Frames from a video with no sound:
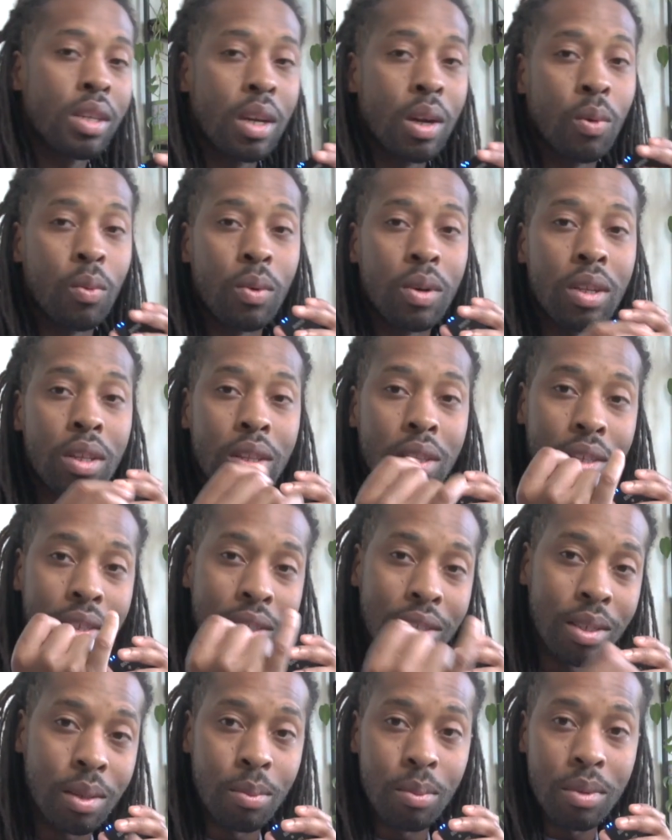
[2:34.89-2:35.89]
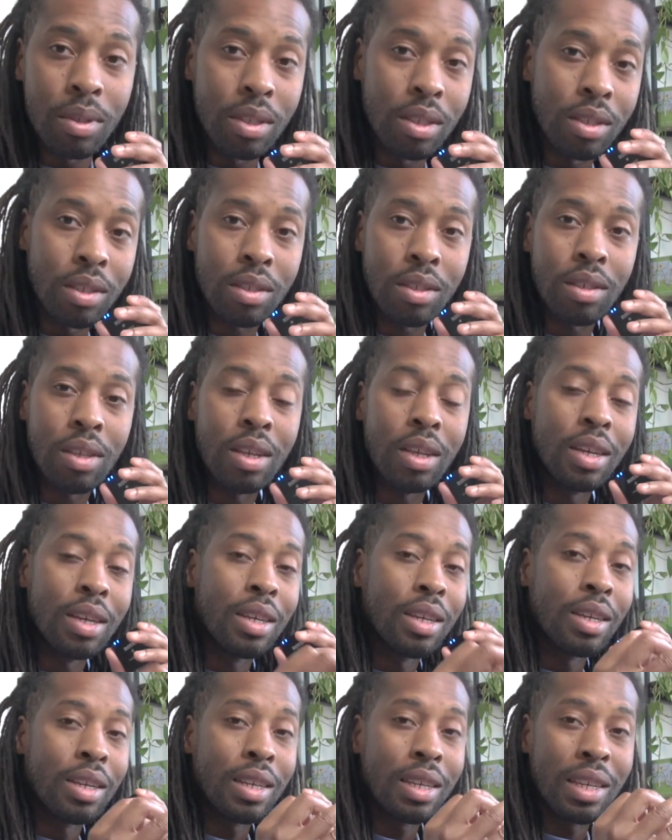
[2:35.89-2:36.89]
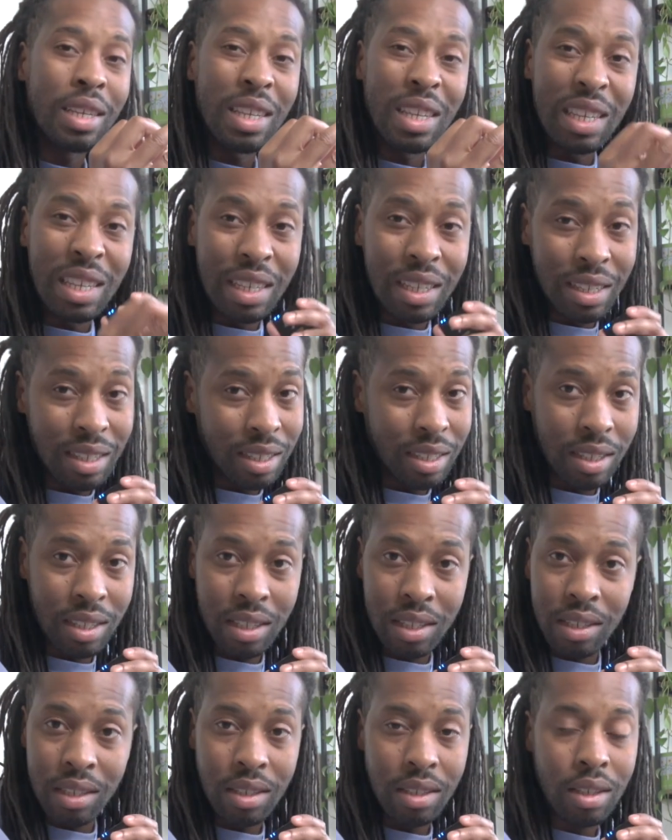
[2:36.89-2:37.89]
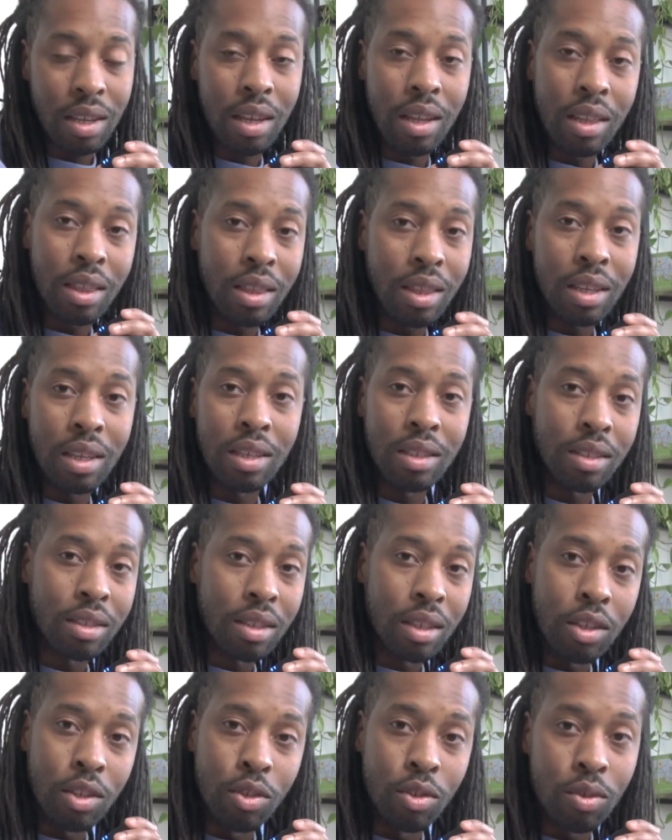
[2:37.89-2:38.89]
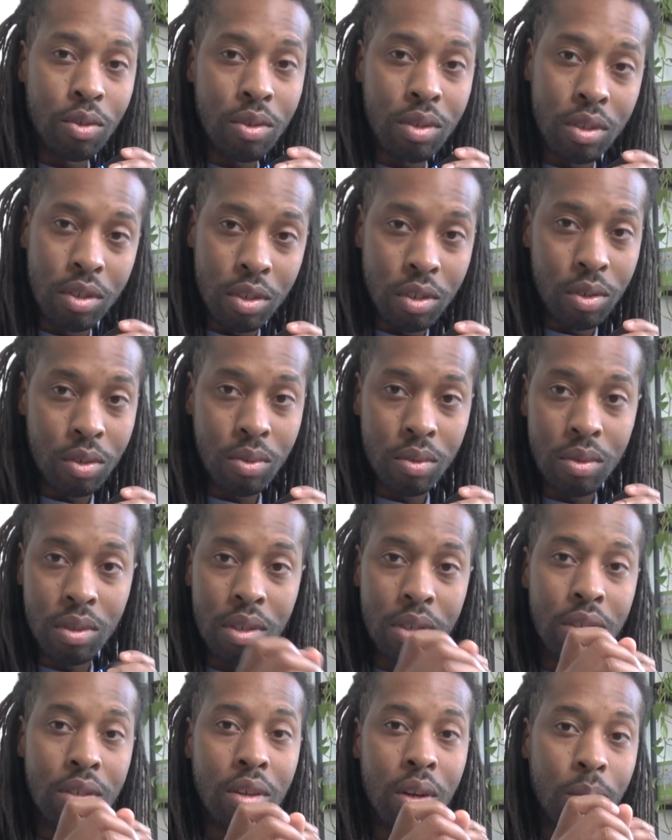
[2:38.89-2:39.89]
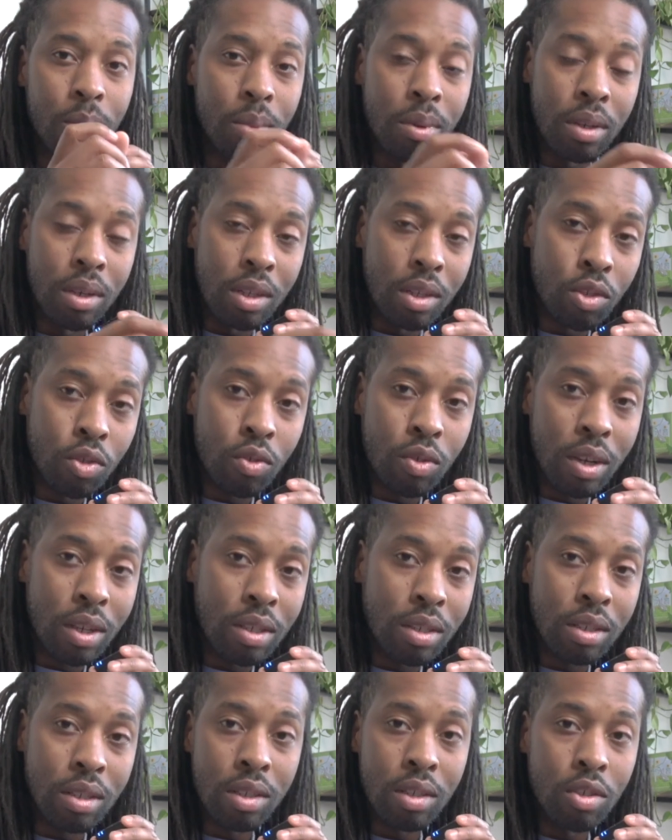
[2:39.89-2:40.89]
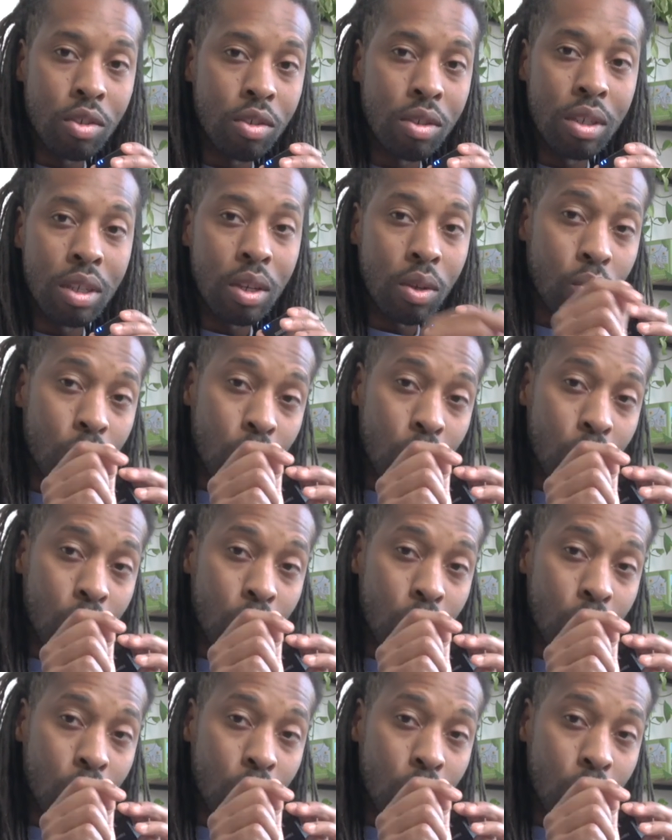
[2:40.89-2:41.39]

And one of the simplest, easiest things that you can do to start building trust in your knee